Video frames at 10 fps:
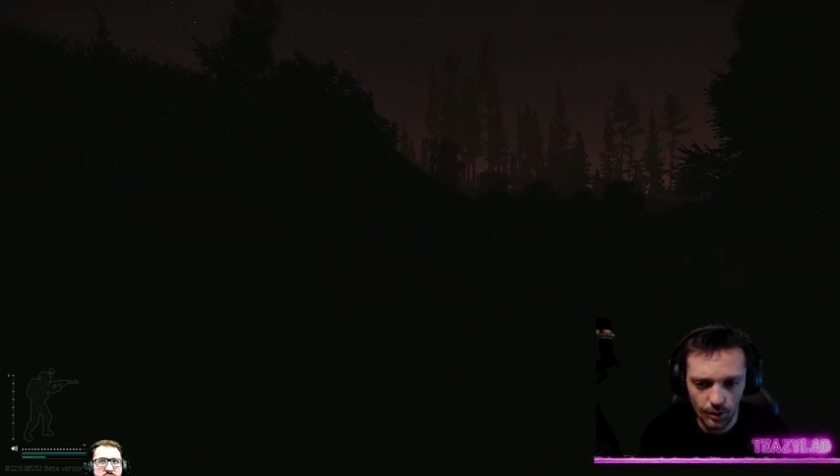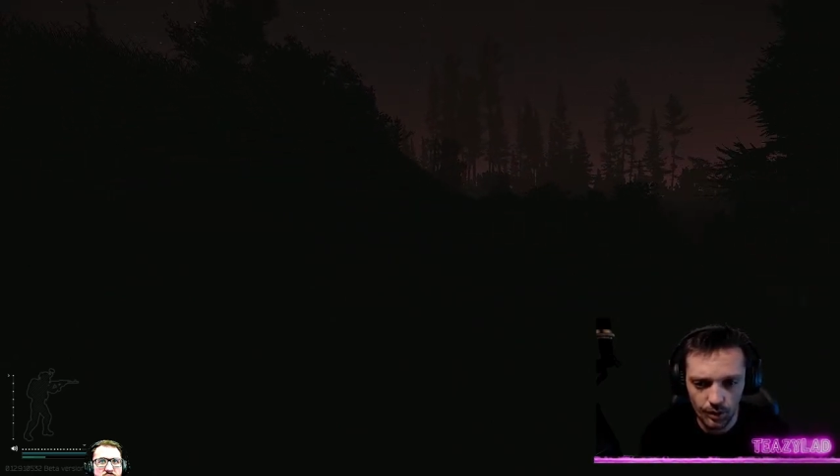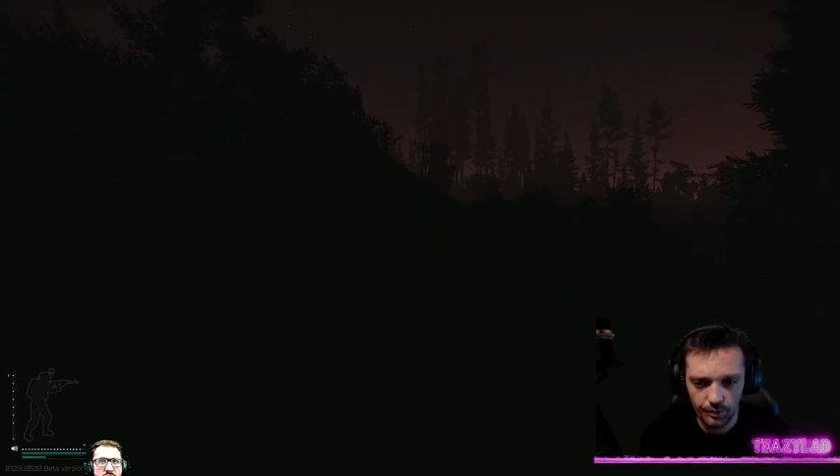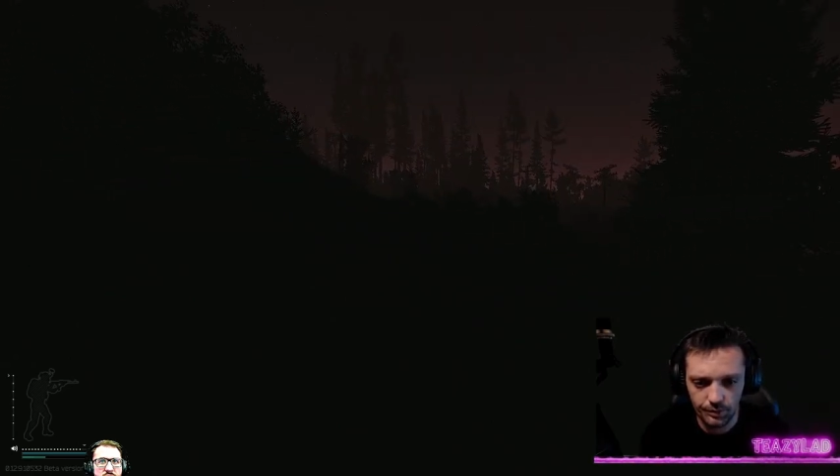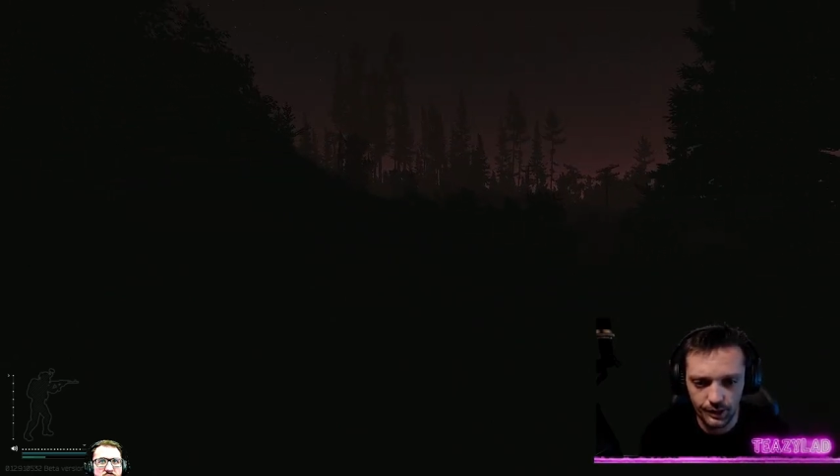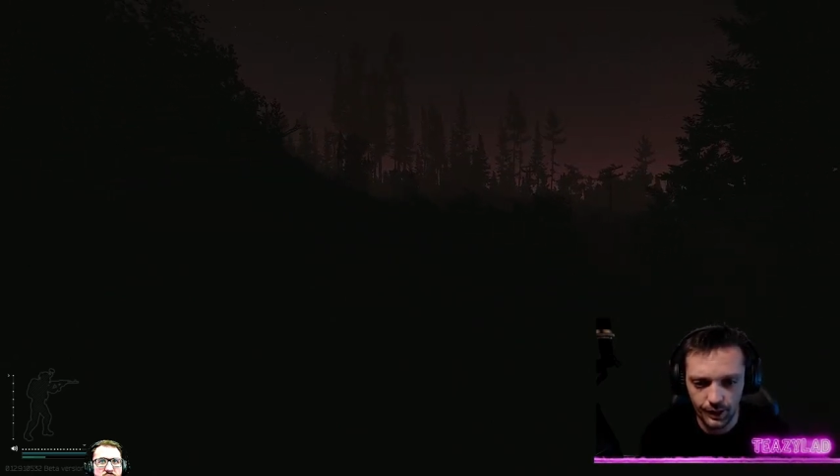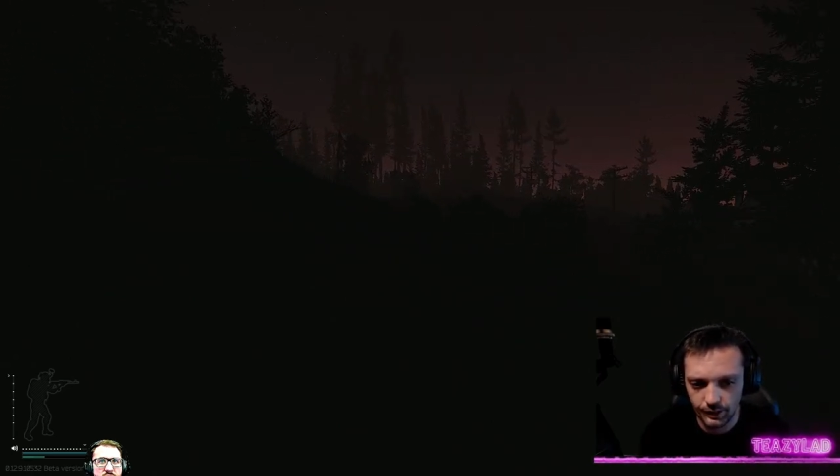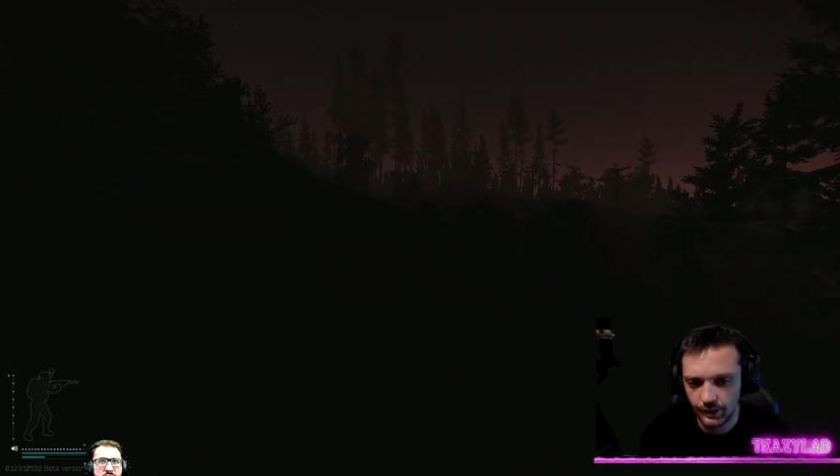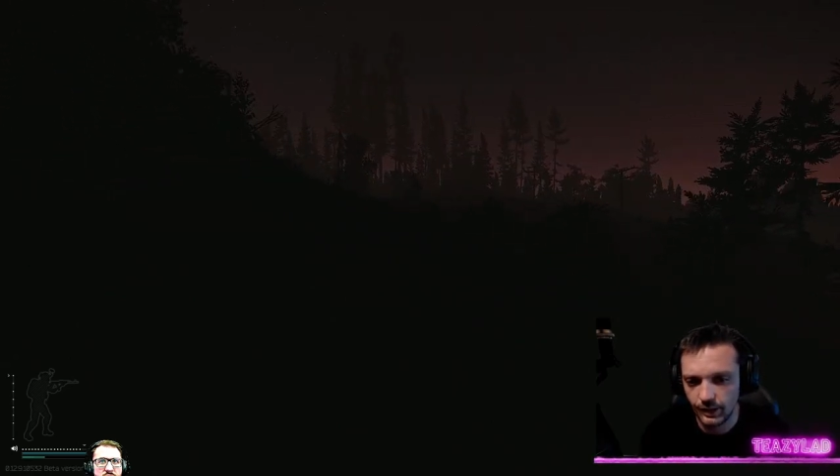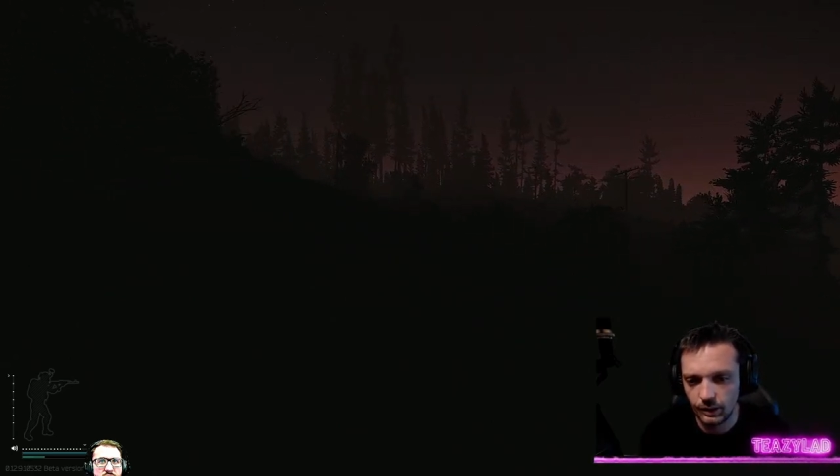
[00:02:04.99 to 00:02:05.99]
They're all
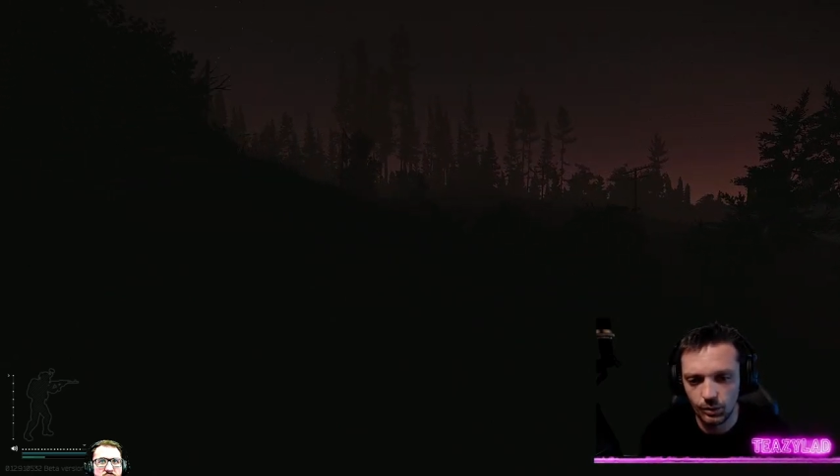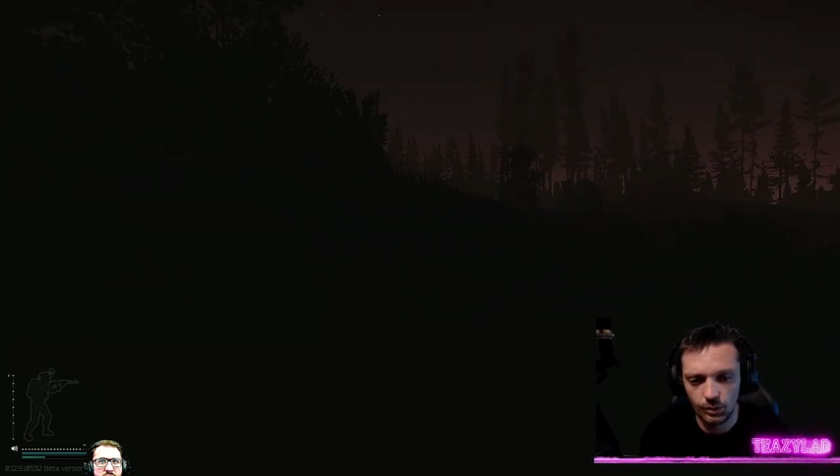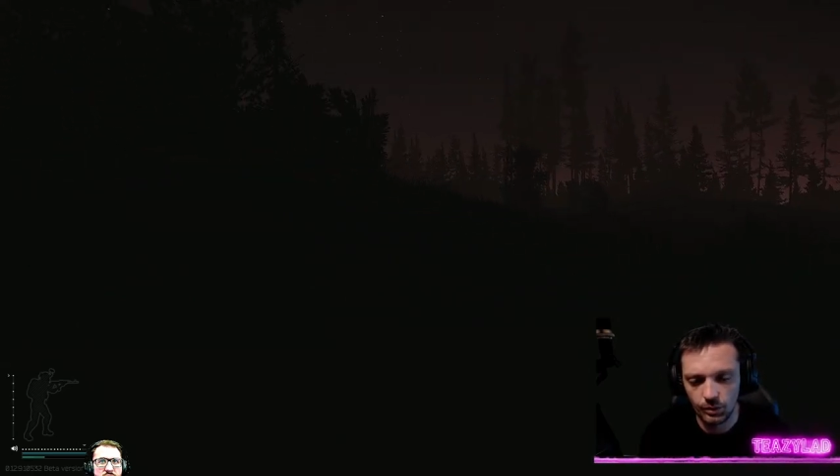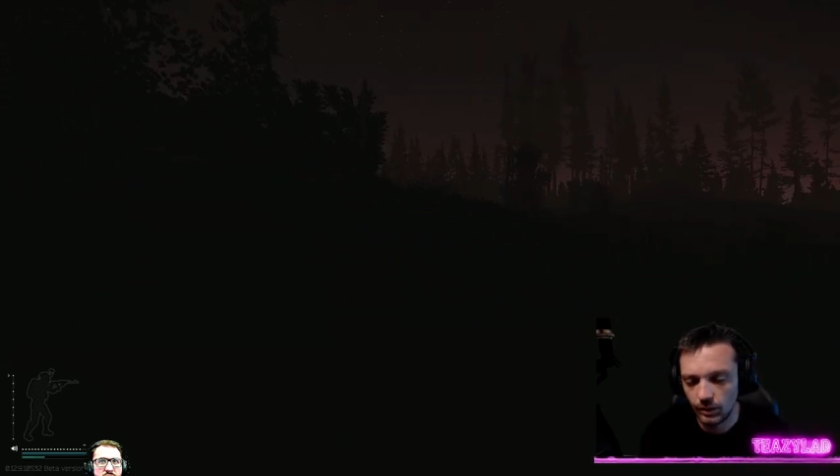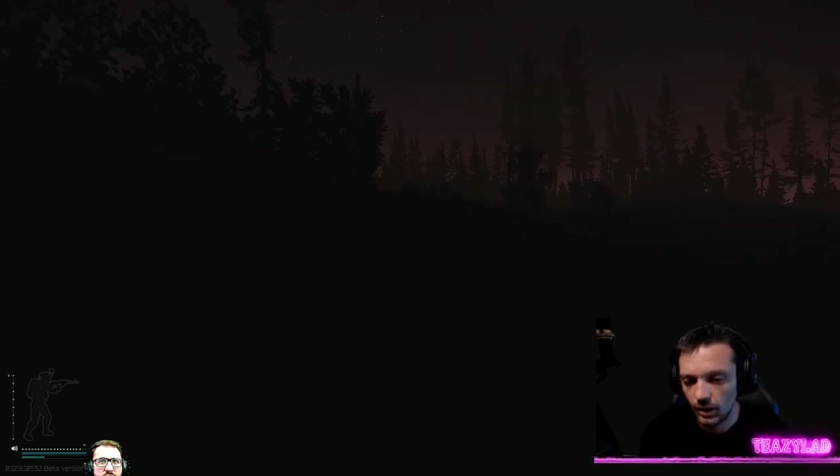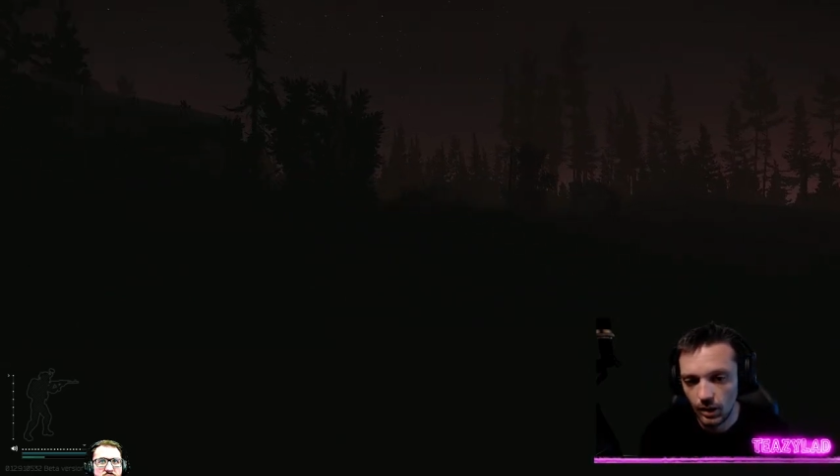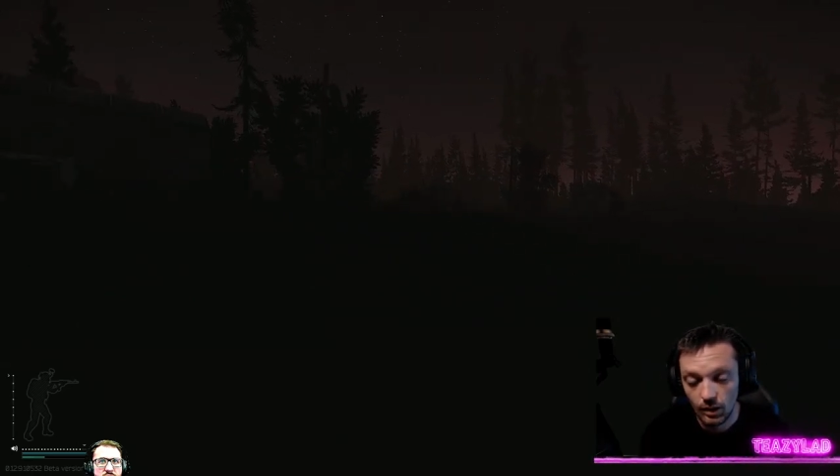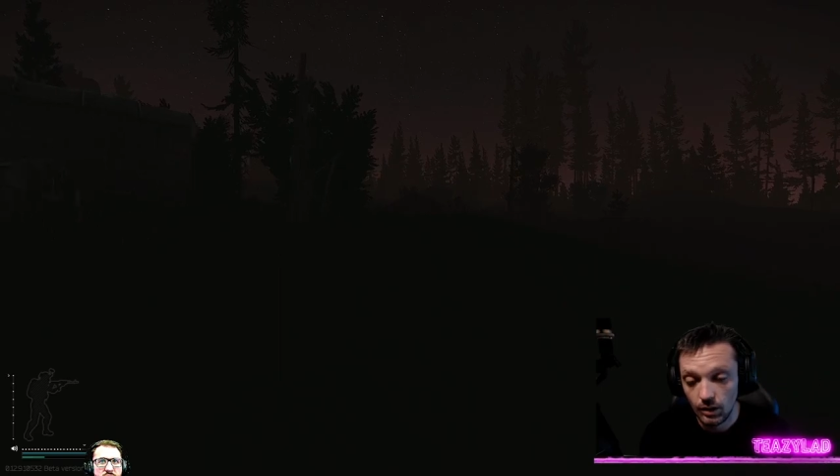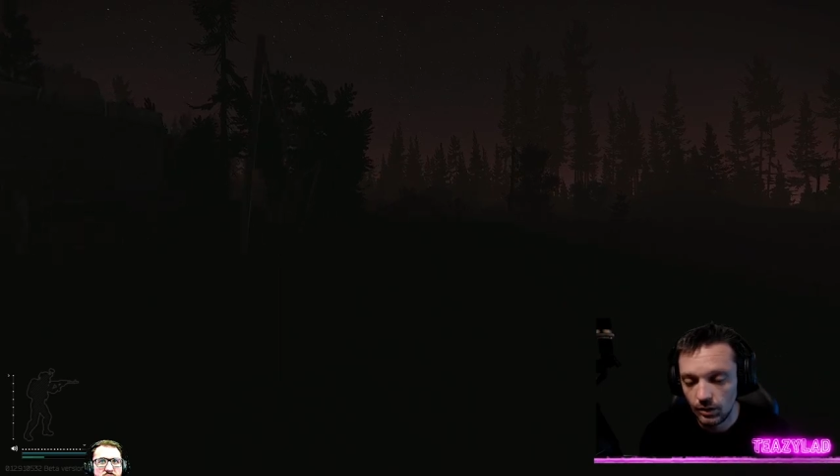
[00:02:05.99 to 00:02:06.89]
off tasking or